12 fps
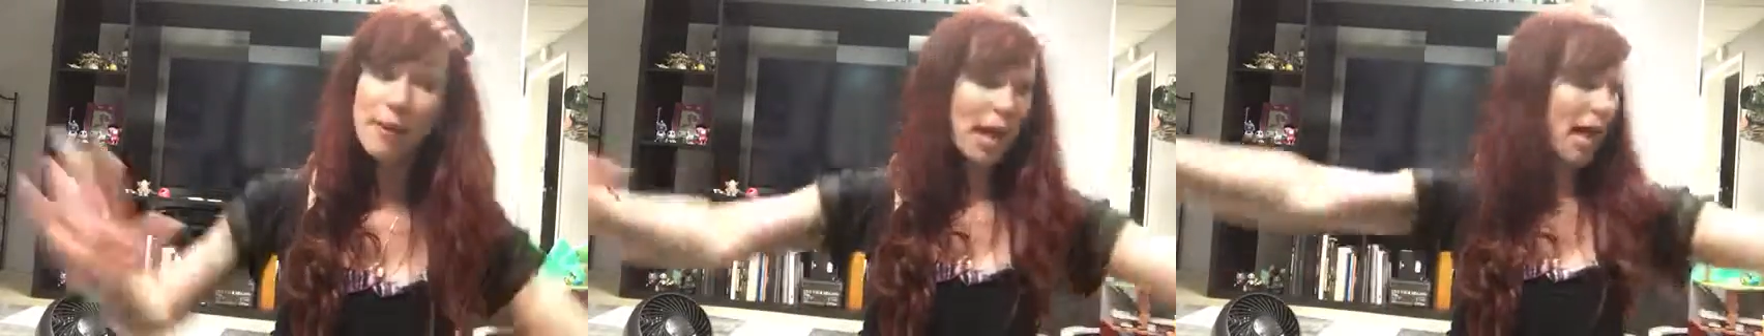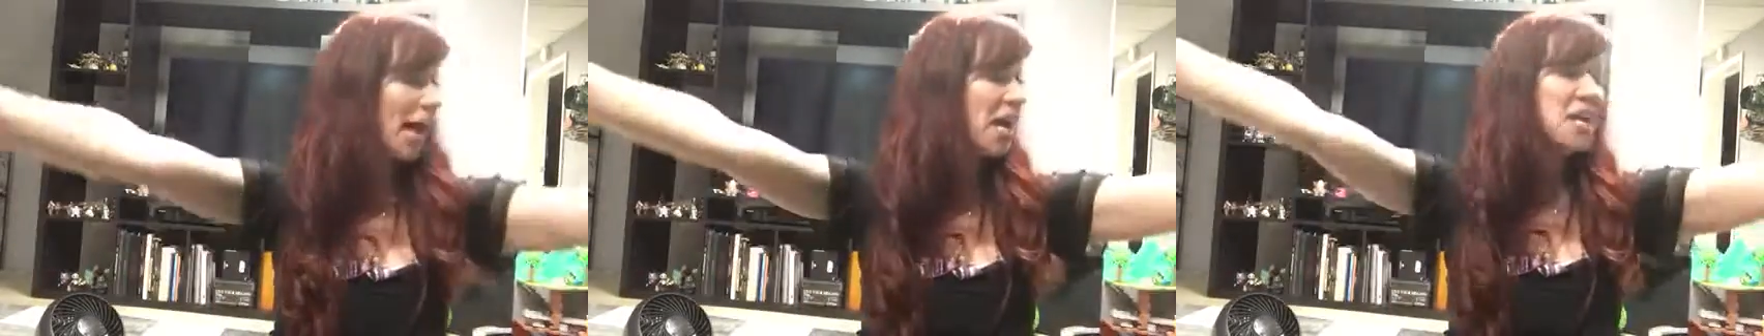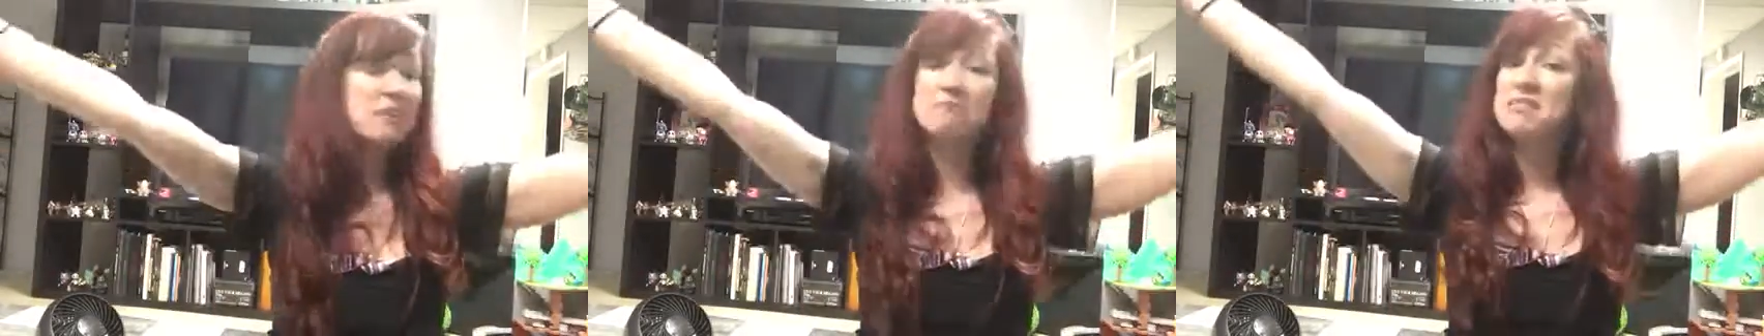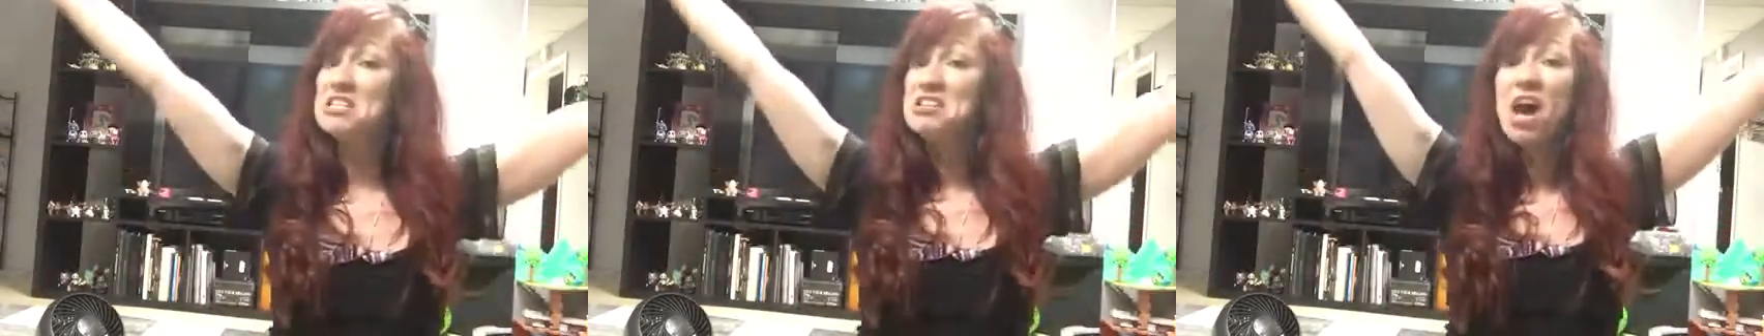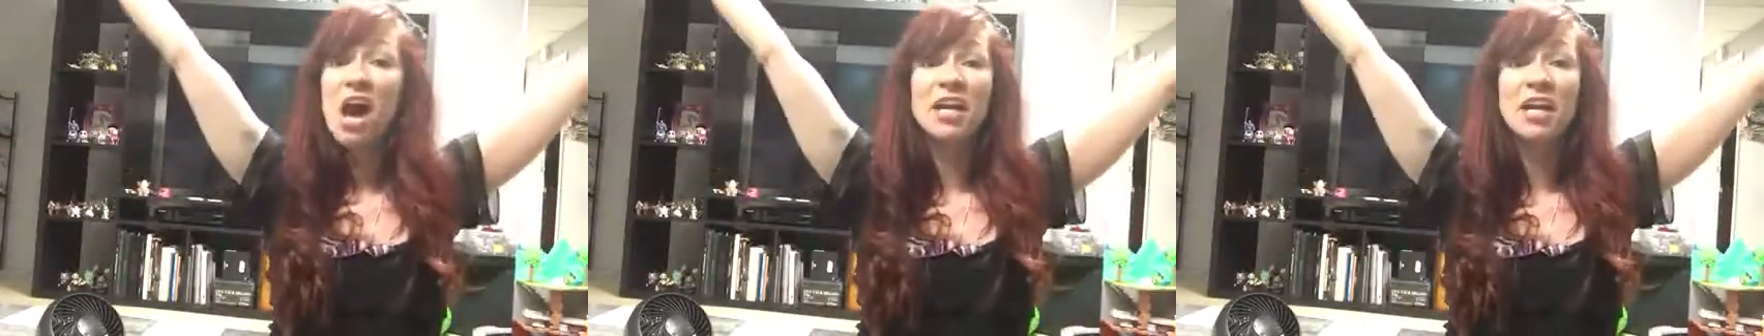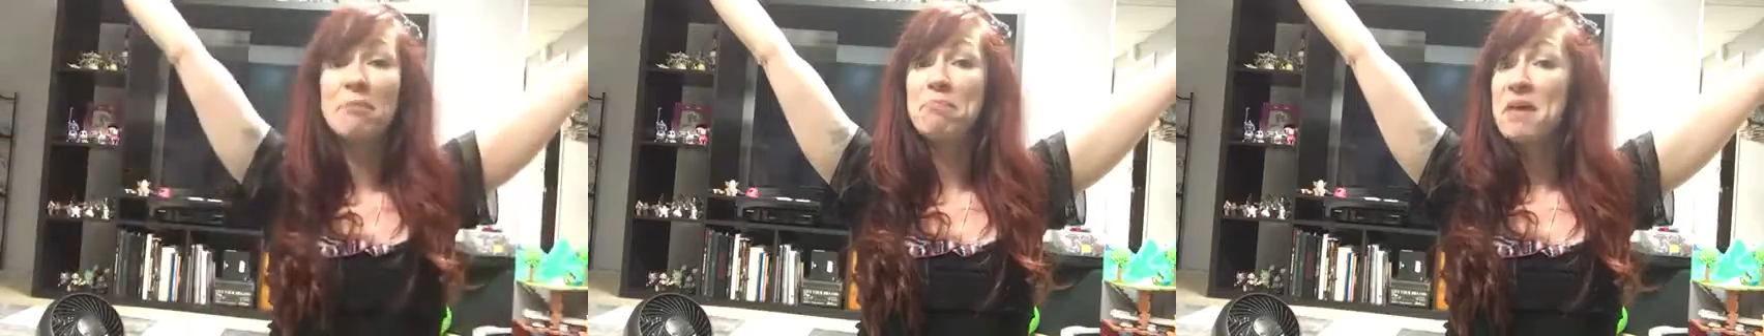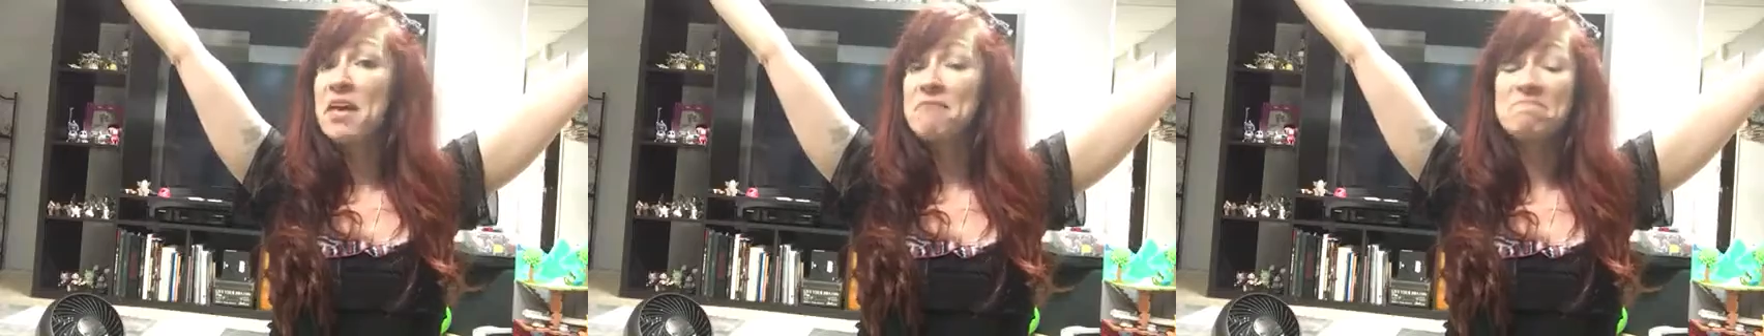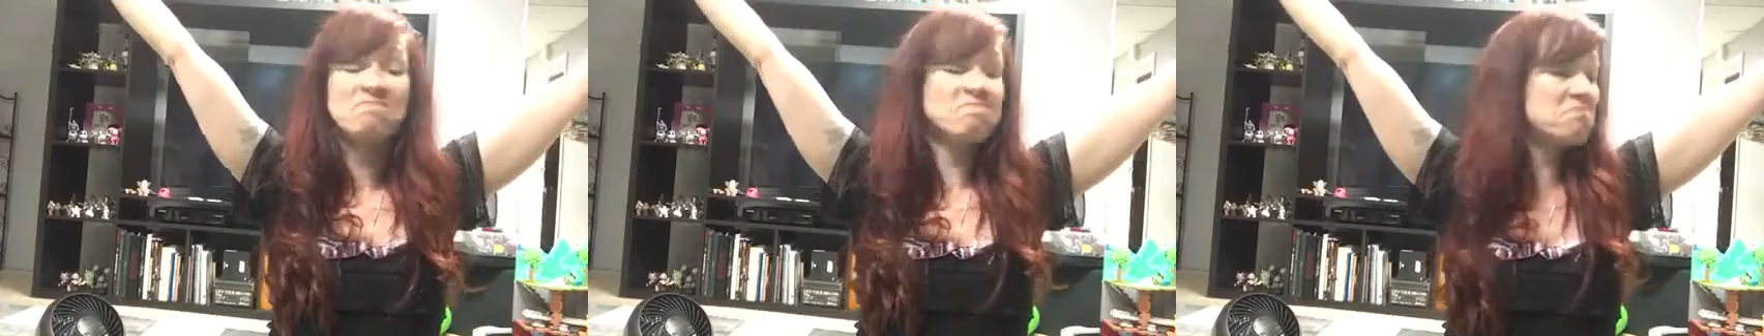but I did not get bit,